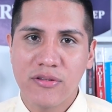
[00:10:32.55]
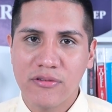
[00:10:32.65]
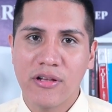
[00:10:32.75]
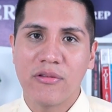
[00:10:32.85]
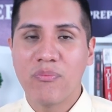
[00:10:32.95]
So
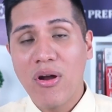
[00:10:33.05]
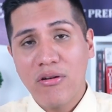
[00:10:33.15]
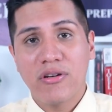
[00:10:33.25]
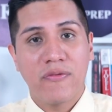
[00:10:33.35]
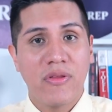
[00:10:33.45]
tell you
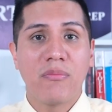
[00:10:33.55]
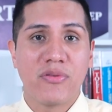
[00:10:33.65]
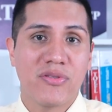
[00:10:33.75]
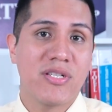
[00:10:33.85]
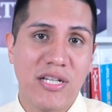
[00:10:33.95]
paragraph
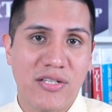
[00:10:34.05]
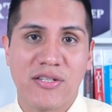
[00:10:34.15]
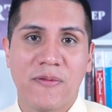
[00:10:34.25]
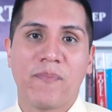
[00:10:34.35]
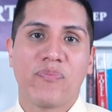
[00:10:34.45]
number
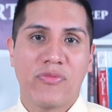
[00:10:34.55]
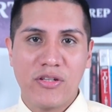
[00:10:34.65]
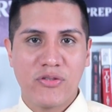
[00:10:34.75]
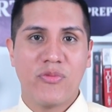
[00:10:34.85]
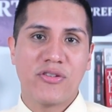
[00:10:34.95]
six
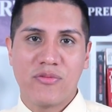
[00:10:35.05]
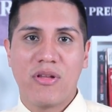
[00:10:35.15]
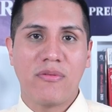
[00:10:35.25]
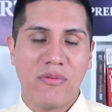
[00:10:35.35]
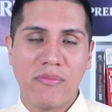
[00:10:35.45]
this question,
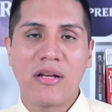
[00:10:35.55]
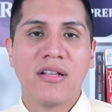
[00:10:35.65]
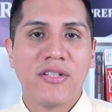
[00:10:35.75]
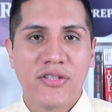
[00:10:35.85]
blah, blah, blah, blah.